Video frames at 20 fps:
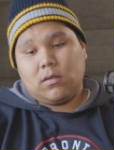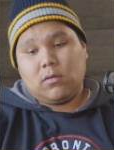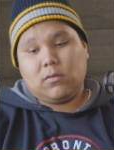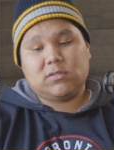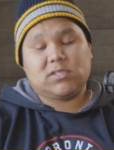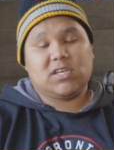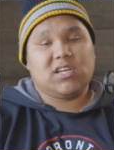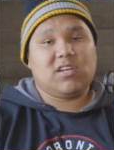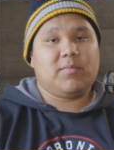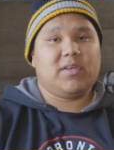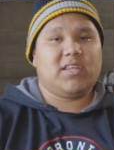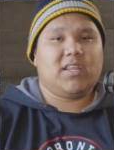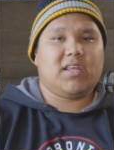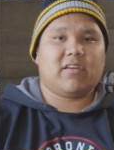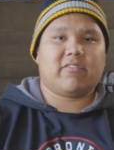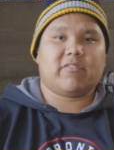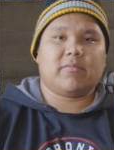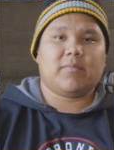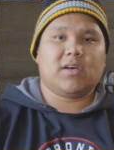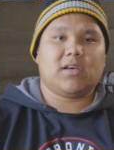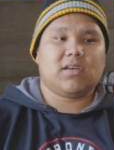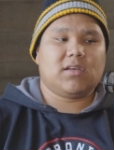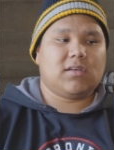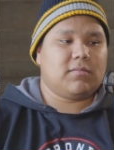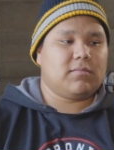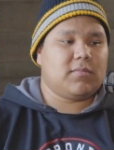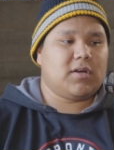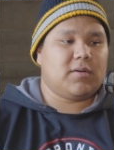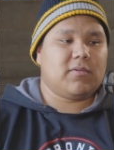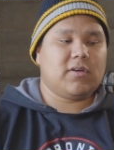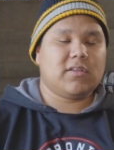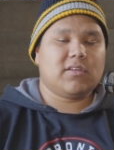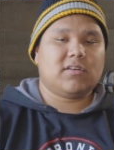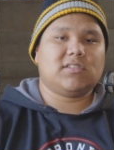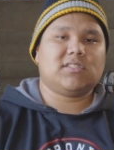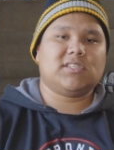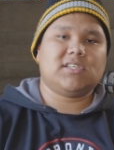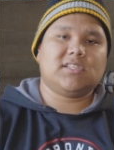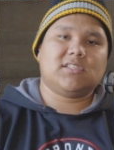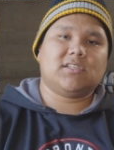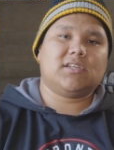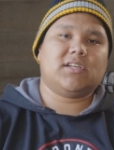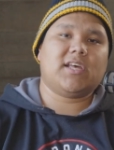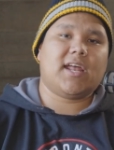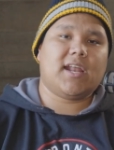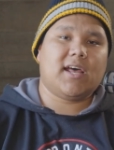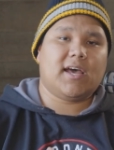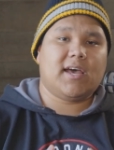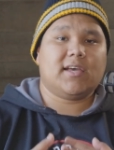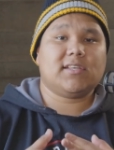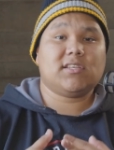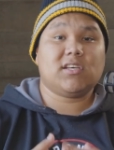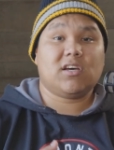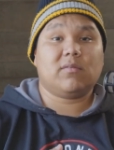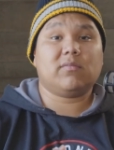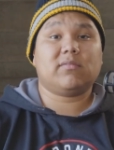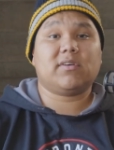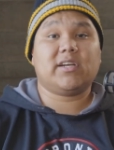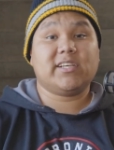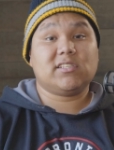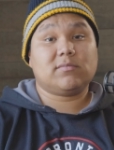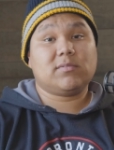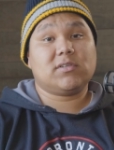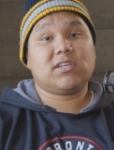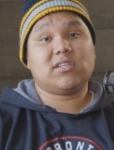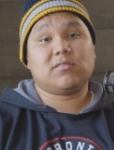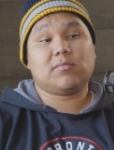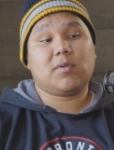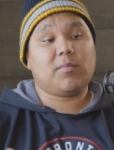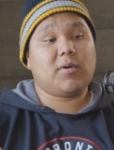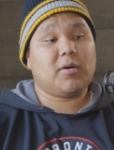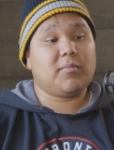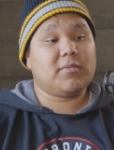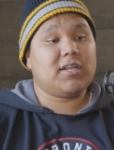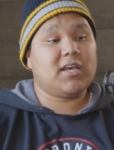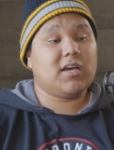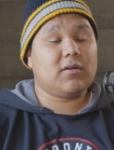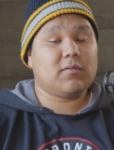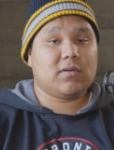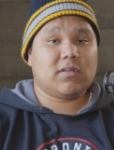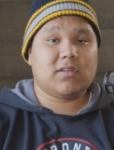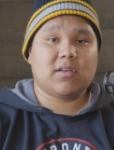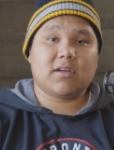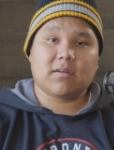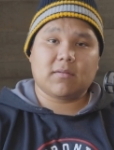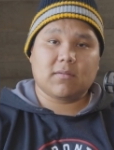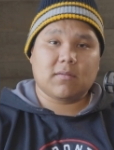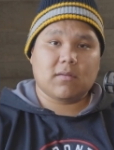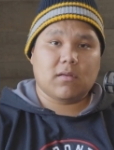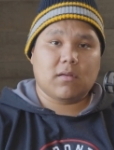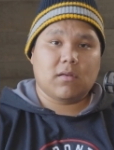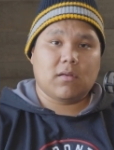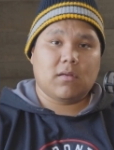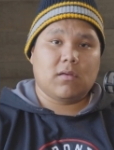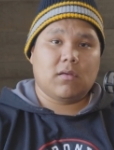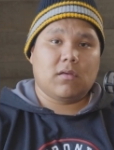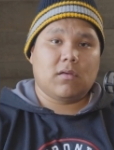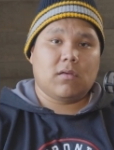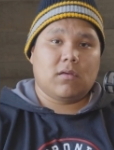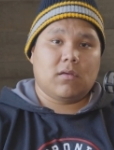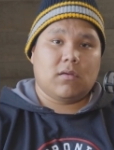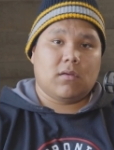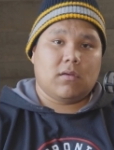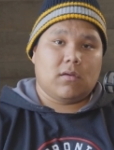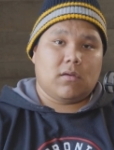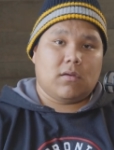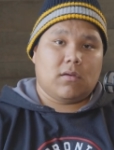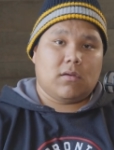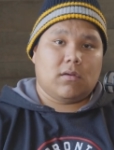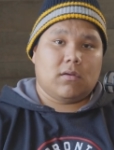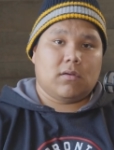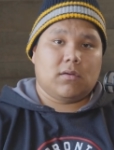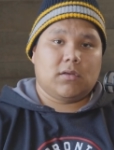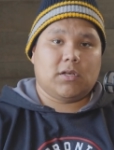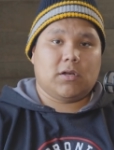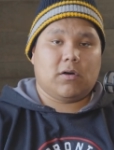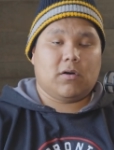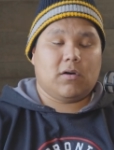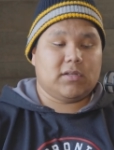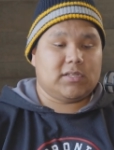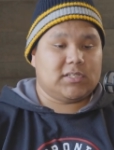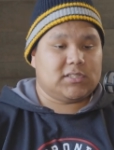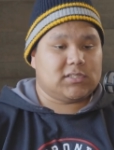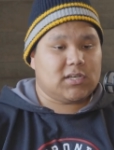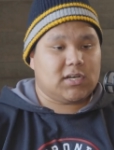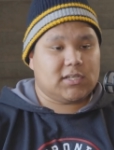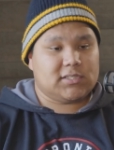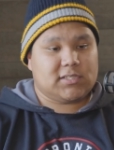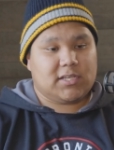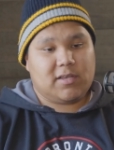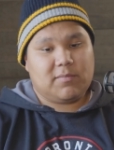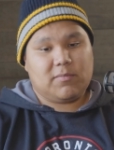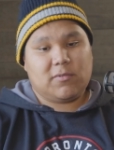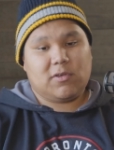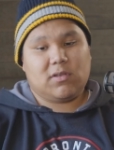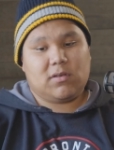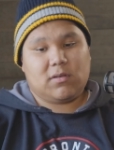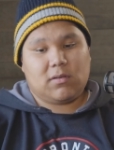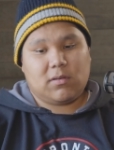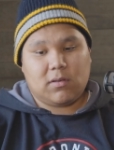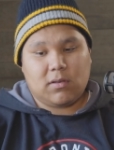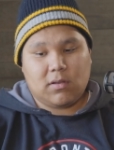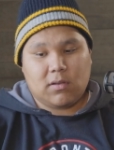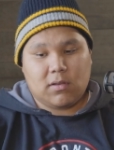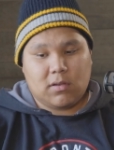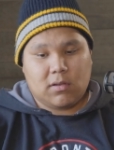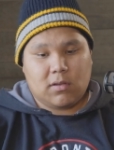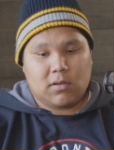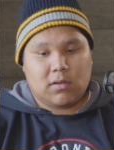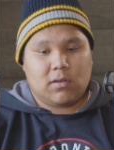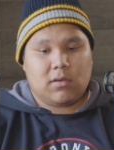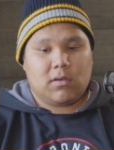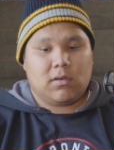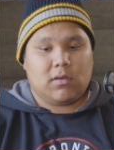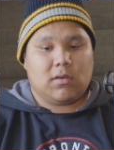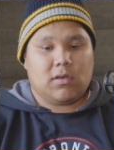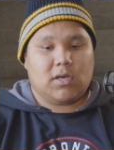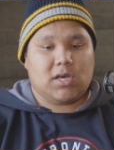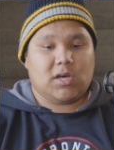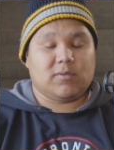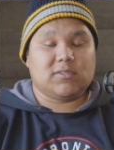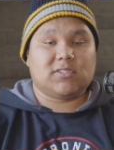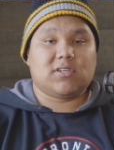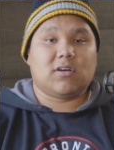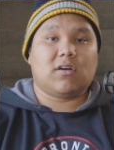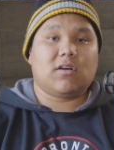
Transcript: Who's going to be there for my brother and sister that I had to help raise because my mom and dad weren't there? You know, all these thoughts hit me, and I was